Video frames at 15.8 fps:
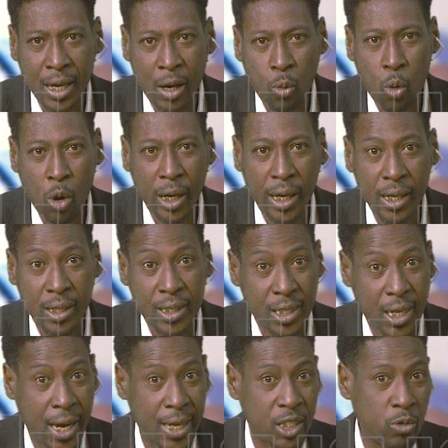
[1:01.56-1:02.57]
are walking a
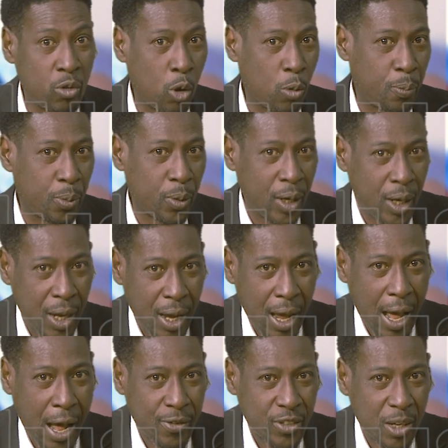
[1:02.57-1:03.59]
tightrope
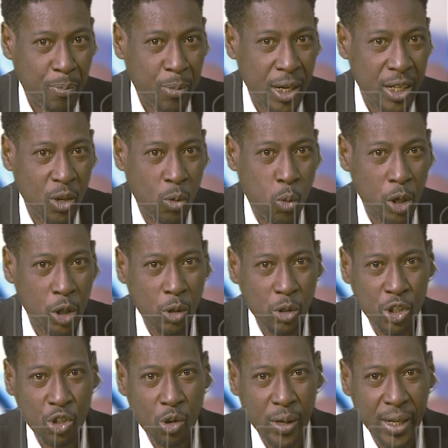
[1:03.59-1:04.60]
after playing a
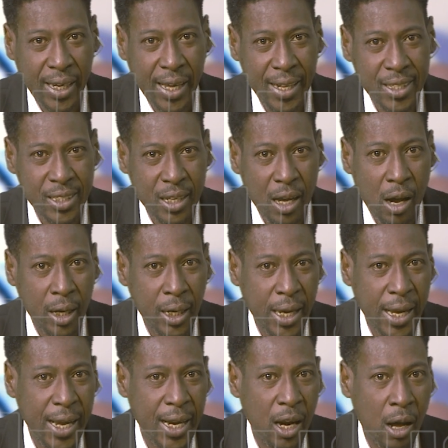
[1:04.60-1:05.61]
1-1 draw against Al
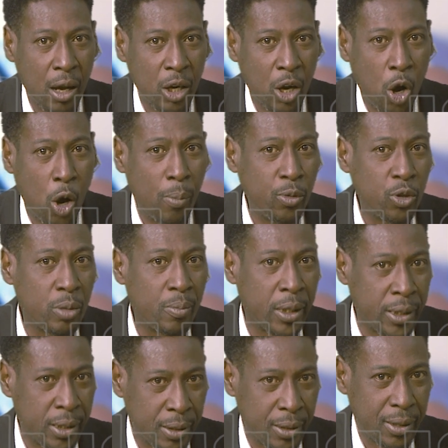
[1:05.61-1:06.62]
Hilal
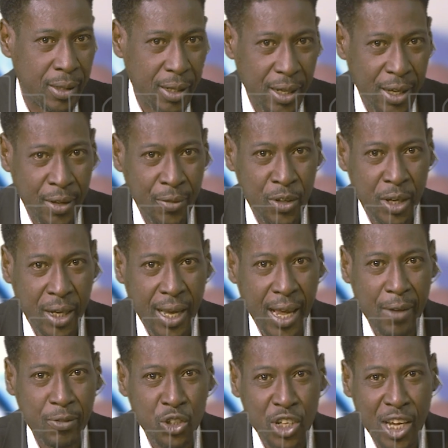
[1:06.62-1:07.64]
Omdurman in their
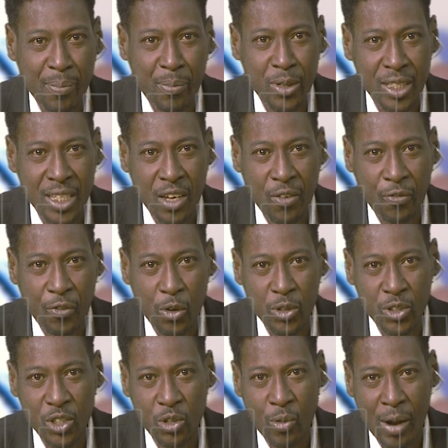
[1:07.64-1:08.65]
CAF Champions League
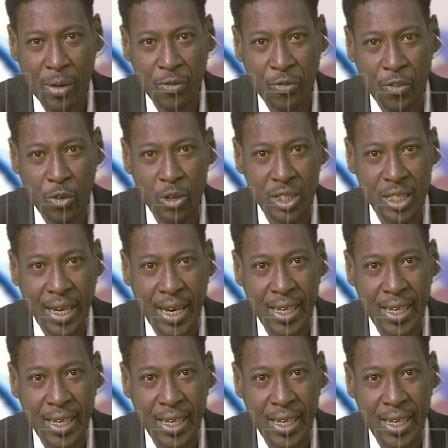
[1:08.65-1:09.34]
first leg